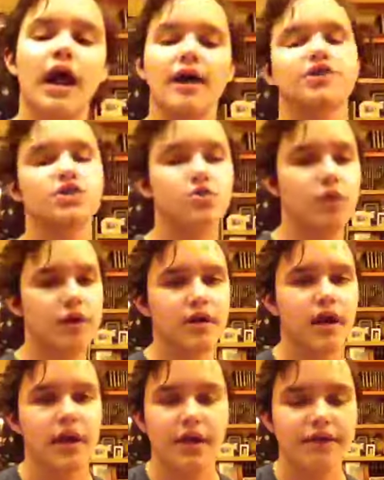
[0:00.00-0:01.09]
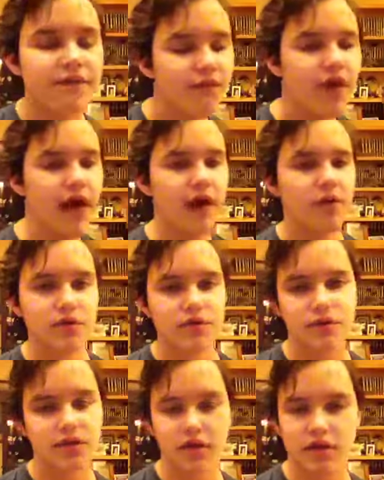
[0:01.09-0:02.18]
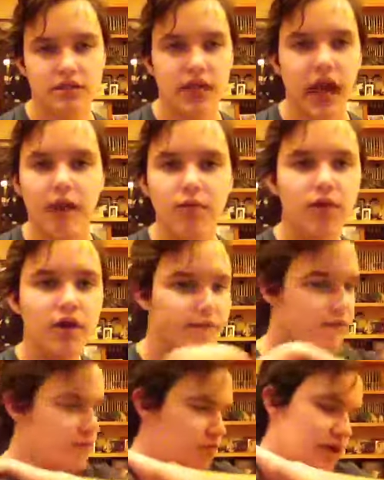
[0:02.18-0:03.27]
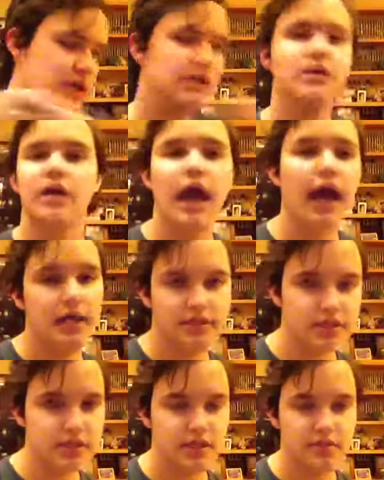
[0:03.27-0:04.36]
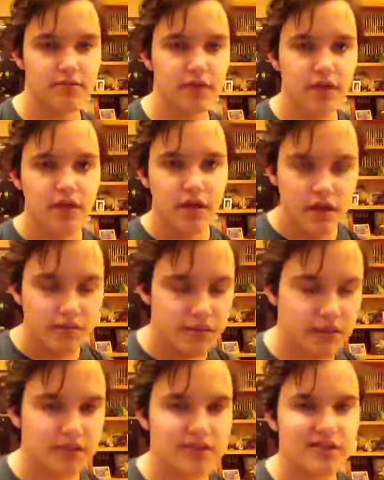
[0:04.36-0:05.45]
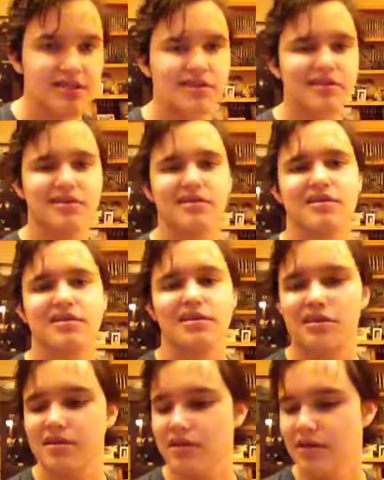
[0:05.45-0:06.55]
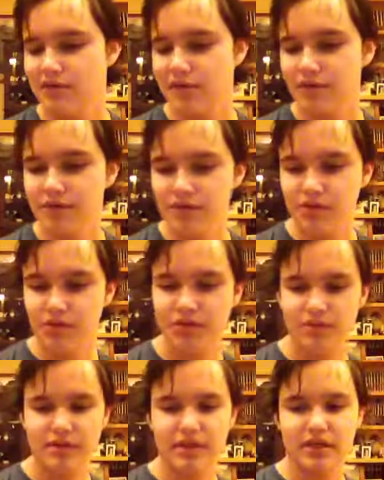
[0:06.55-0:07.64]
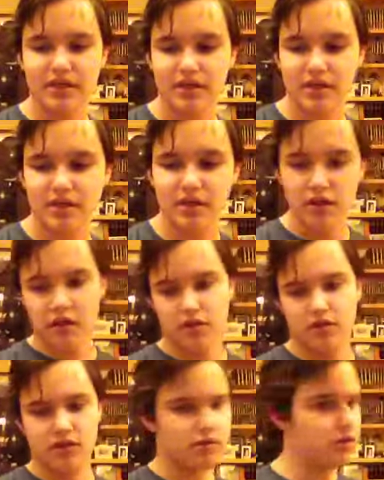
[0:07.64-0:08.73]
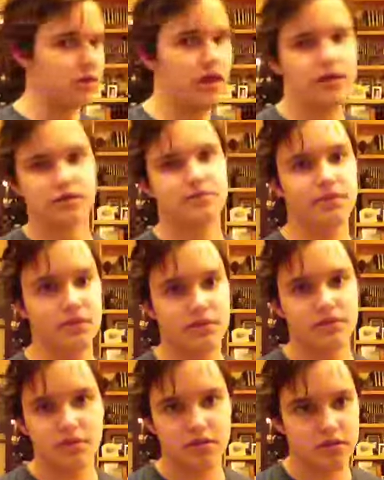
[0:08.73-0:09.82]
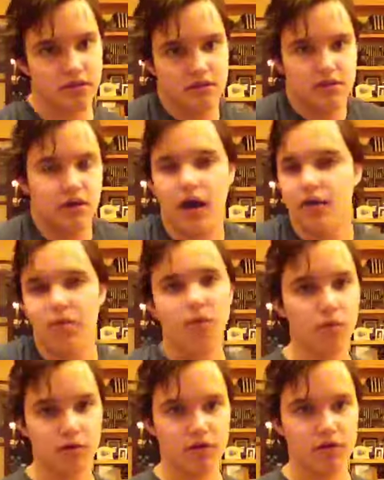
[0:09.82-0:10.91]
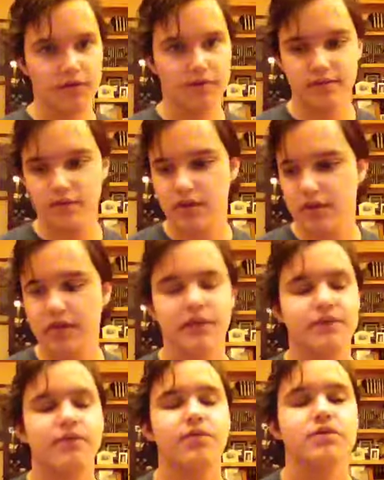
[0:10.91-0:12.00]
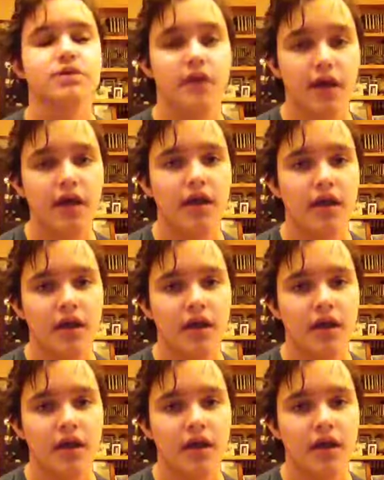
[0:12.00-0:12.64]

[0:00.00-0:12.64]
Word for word: I swear to God, if that was the case, I would have recast him. Because, like, if he was going to be like, uh, no, it has to be this. Like, I won't work on it. Like, if it was that,